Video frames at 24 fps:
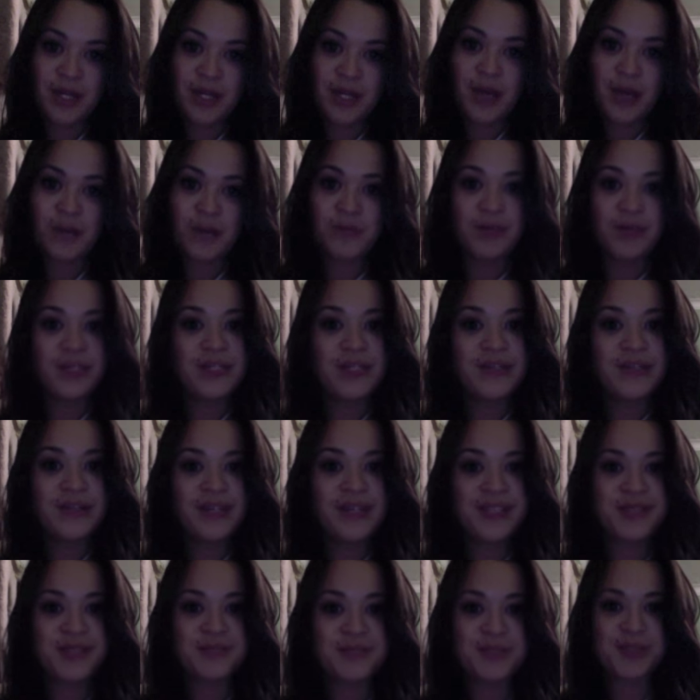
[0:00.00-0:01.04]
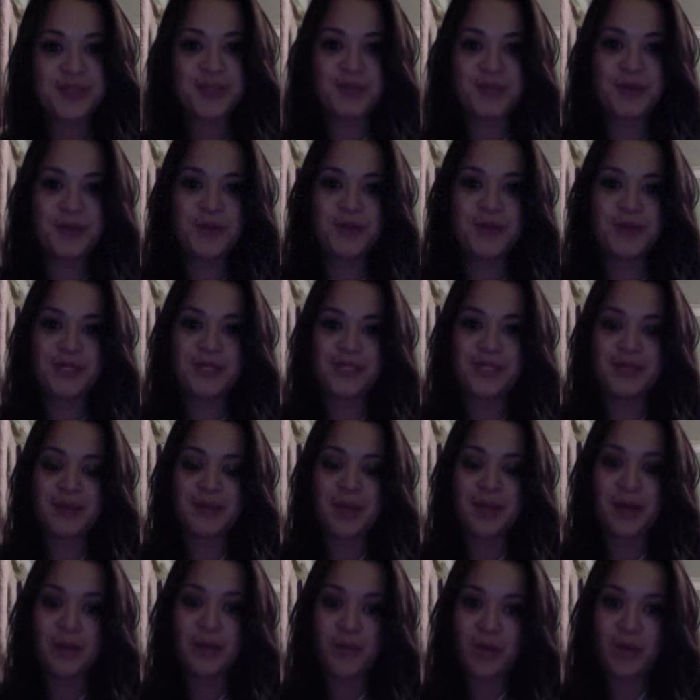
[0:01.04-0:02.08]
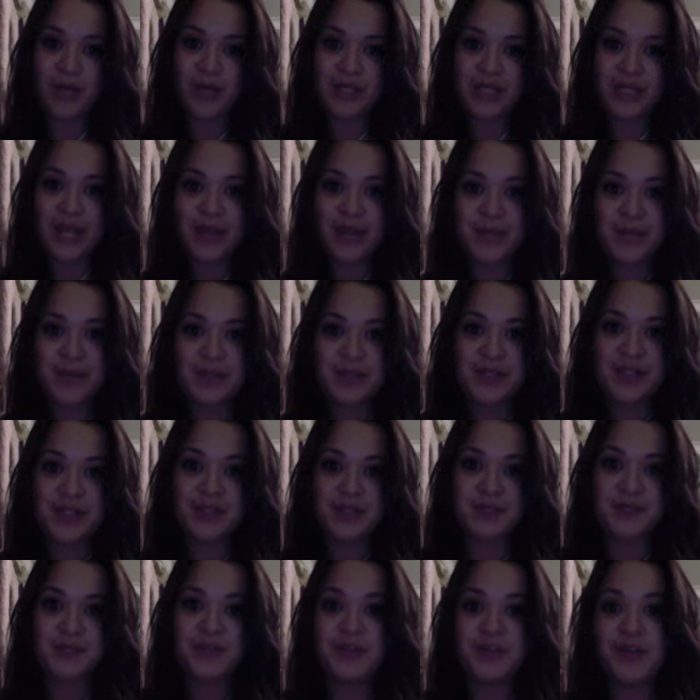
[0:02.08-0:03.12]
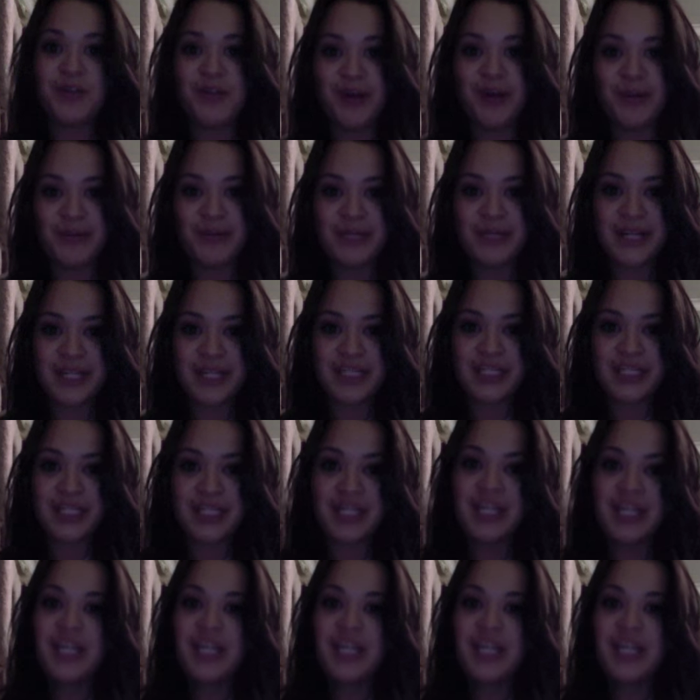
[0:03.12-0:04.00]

A retail customer is someone who wants to make a one-time purchase with no obligation.